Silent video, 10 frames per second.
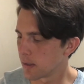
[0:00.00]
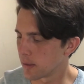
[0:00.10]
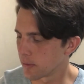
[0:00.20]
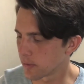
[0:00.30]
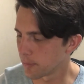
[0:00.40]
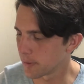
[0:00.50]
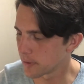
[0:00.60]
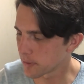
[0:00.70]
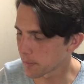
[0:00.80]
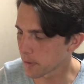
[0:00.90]
is going to be
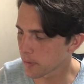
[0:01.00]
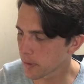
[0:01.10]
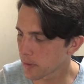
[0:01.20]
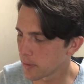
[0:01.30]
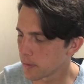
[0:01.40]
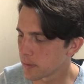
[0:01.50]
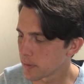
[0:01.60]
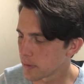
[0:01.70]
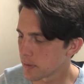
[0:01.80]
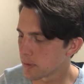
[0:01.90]
something critical,
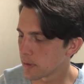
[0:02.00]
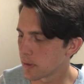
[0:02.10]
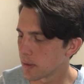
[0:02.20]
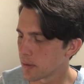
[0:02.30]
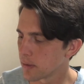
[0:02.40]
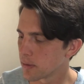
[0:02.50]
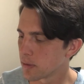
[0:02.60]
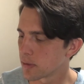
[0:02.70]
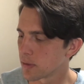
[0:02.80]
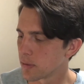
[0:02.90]

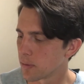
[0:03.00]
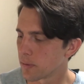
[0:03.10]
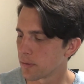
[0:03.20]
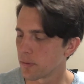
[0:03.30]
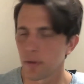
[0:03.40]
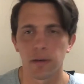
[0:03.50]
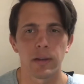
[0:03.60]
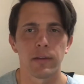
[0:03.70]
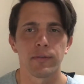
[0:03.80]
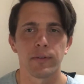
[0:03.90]
just in order,
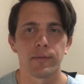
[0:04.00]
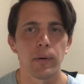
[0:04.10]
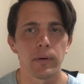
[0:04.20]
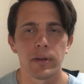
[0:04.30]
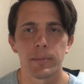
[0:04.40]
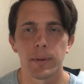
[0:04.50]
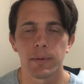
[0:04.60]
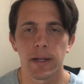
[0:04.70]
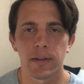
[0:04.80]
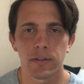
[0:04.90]
if only to be
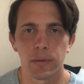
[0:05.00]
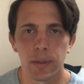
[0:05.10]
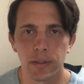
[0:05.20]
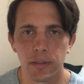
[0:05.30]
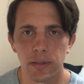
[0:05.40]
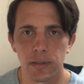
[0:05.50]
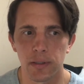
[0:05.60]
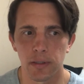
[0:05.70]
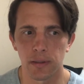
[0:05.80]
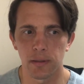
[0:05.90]
able to ask
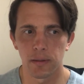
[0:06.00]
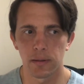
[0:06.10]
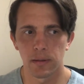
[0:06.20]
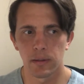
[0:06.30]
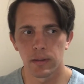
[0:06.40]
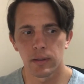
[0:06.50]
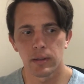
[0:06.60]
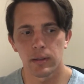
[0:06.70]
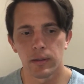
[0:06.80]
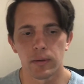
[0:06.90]
questions and,
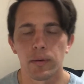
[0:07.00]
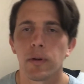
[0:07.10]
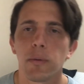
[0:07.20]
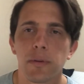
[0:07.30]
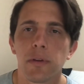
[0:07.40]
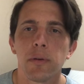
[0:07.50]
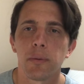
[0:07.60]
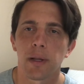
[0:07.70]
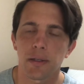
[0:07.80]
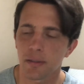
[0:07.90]
know what to do
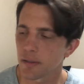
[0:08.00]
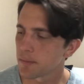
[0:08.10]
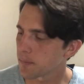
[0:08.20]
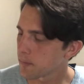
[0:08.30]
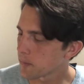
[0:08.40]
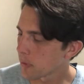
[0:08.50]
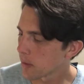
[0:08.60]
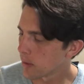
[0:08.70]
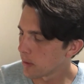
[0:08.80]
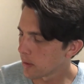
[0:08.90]
next.
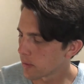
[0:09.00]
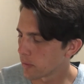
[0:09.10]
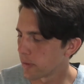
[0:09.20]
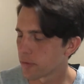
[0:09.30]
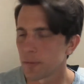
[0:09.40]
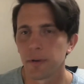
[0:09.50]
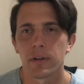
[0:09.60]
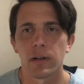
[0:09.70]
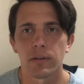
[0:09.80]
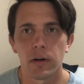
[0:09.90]
So that's going to
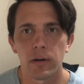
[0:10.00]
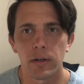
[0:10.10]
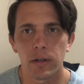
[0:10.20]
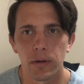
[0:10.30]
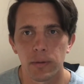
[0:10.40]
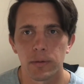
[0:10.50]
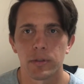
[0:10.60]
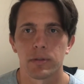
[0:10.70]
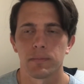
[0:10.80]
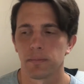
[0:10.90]
look like calling a
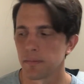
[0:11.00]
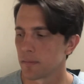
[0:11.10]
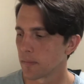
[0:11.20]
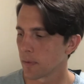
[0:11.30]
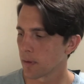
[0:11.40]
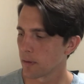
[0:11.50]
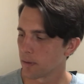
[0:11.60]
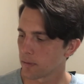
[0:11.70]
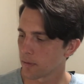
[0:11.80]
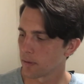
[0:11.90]
coach.
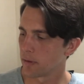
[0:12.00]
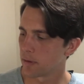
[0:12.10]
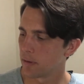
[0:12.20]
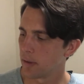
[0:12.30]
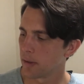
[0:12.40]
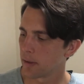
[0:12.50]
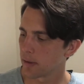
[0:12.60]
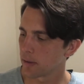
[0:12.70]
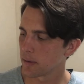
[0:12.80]
That's going to look like